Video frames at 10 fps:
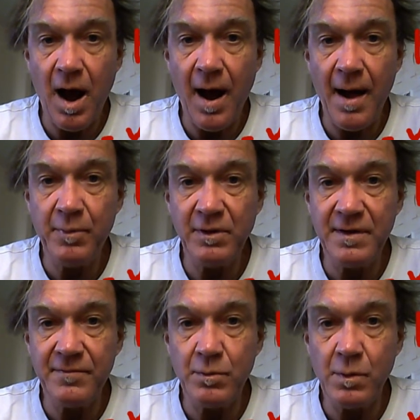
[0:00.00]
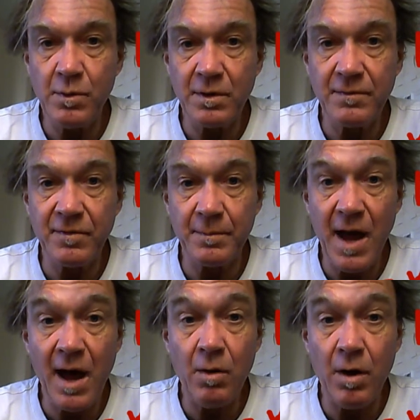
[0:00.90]
I believe, will work from
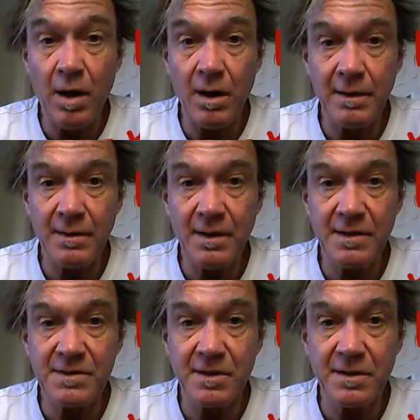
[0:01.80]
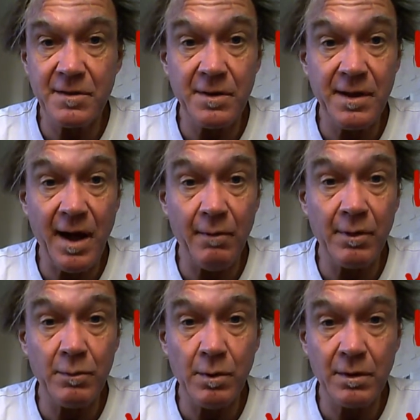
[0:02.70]
now on is the
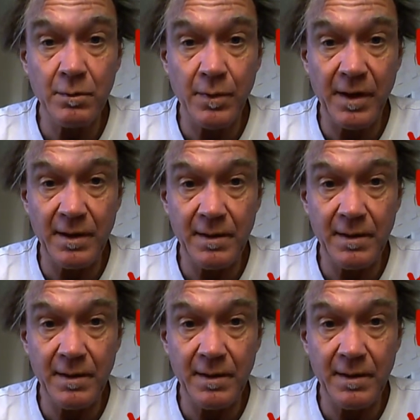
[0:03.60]
30-hour work week.